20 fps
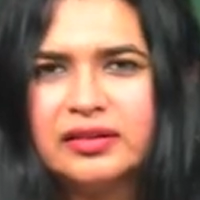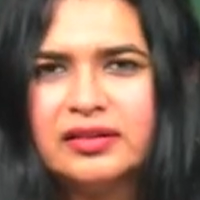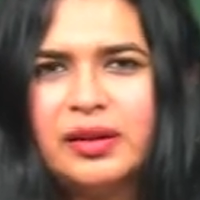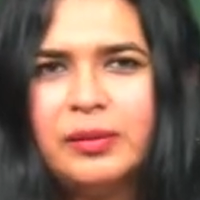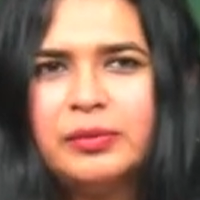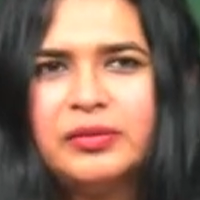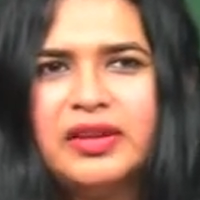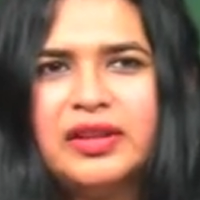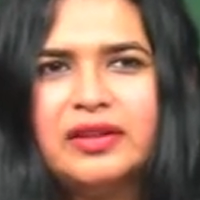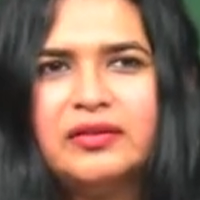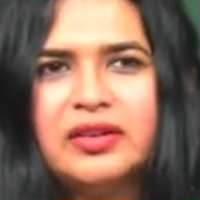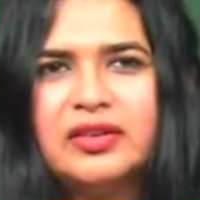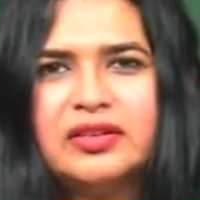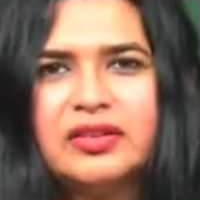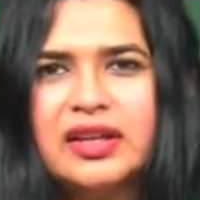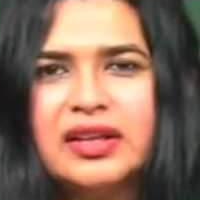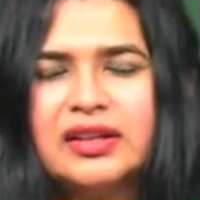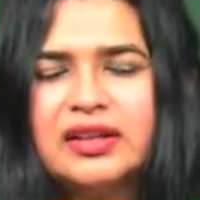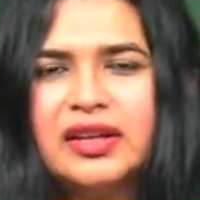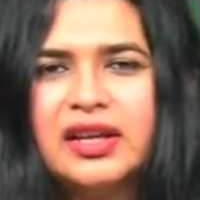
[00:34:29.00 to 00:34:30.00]
something which
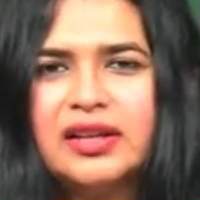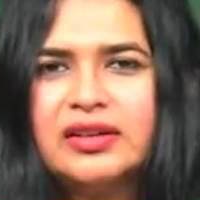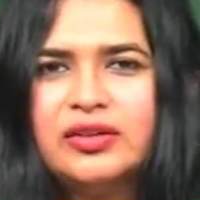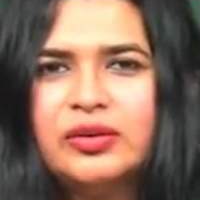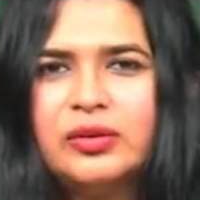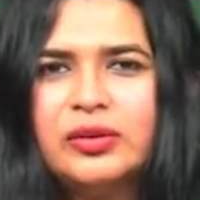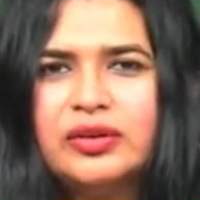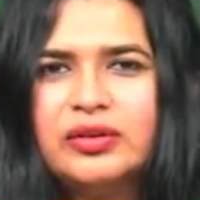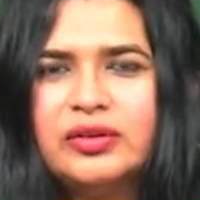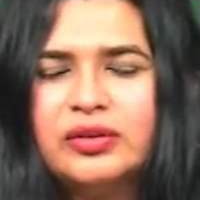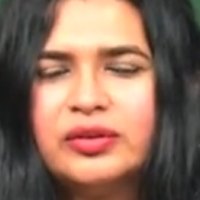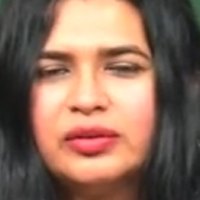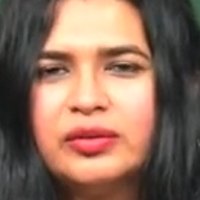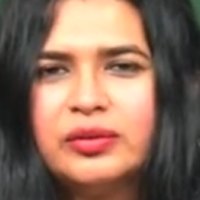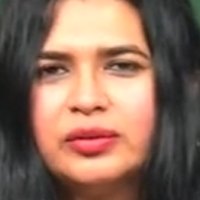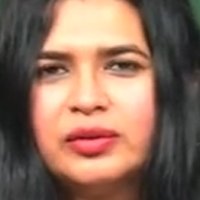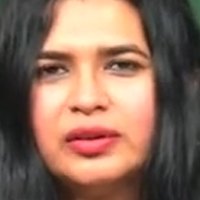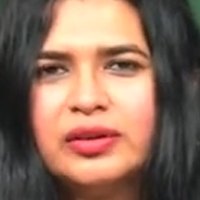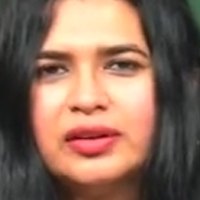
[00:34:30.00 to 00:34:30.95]
can get you into